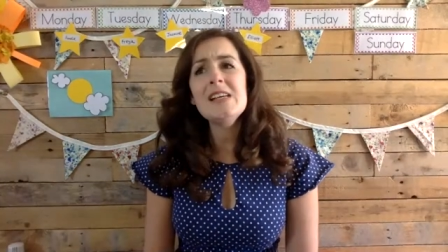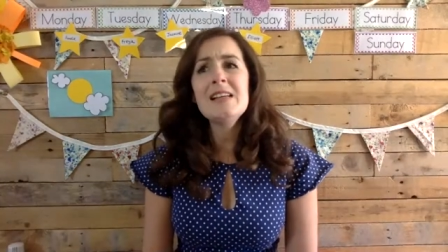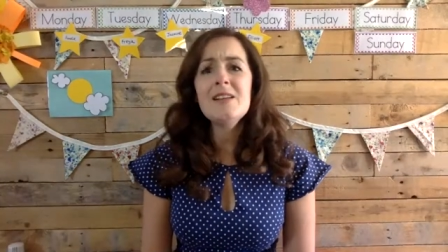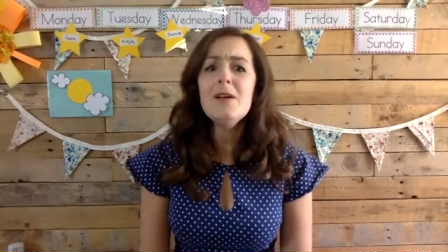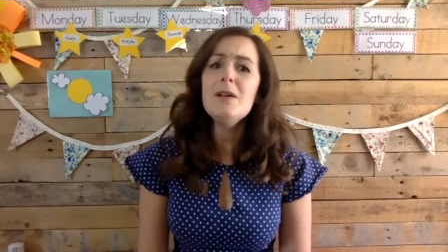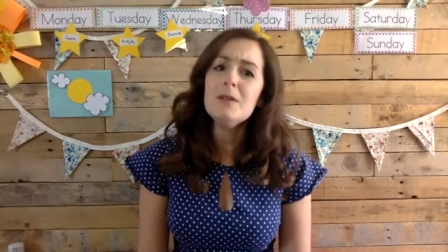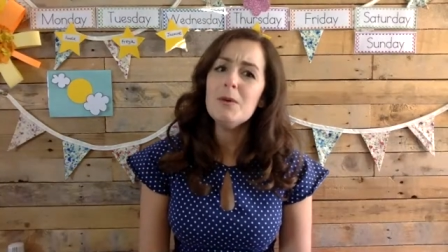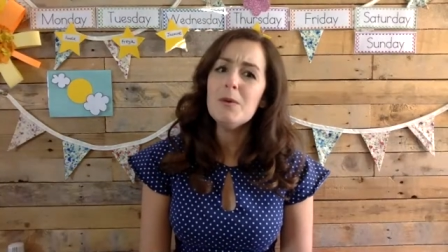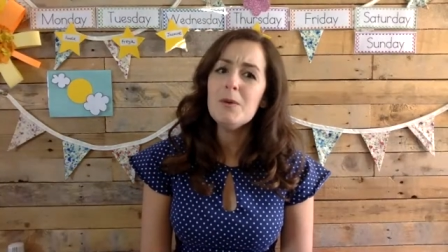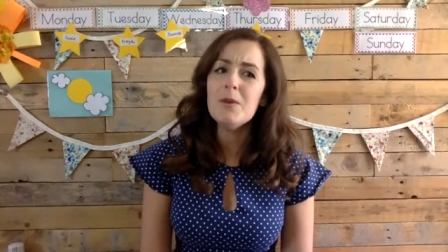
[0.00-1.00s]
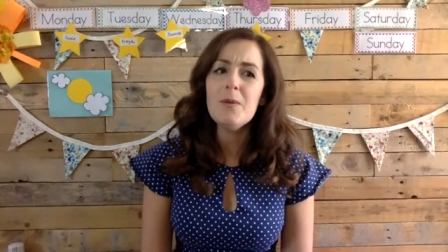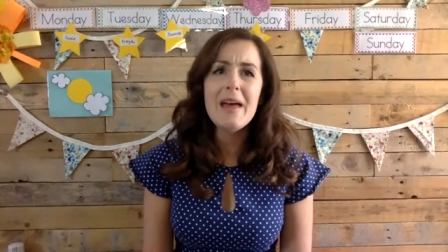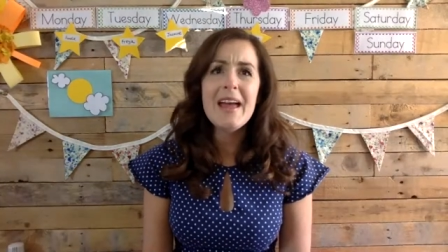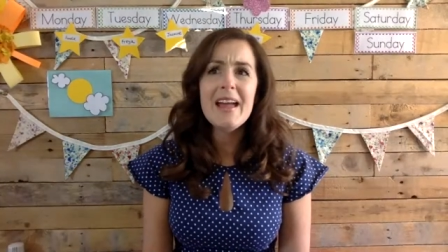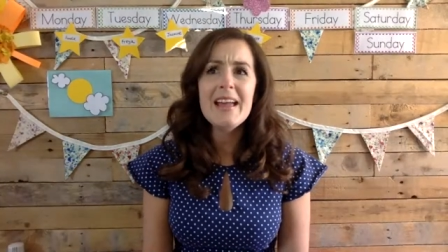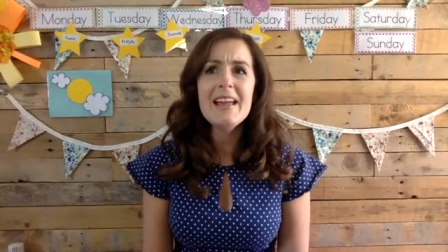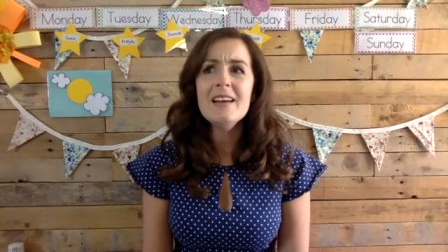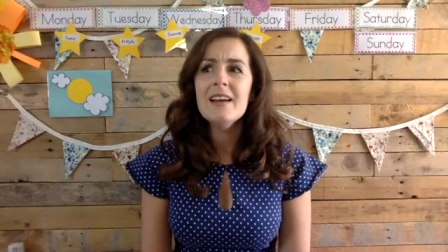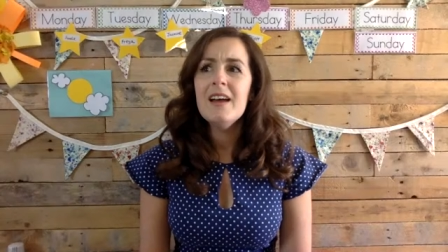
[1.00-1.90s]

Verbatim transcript: jingle all the way.